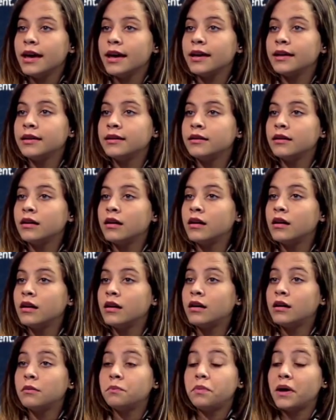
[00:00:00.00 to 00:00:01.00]
in
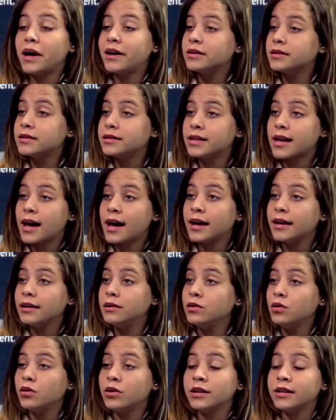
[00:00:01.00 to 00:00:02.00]

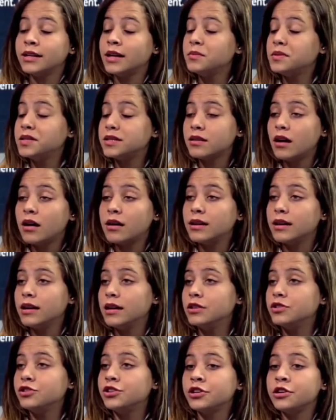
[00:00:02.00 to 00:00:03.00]
Palestine or in Nabi
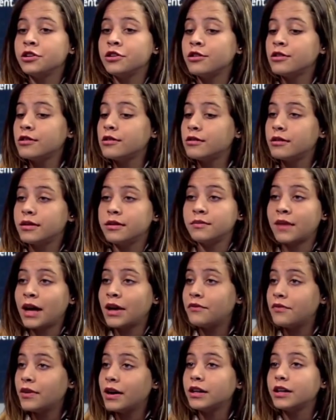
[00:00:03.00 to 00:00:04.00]
Saleh in general in
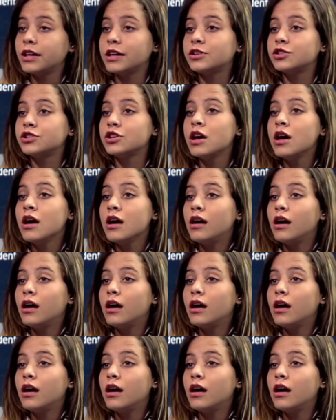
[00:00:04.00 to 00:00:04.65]
my village.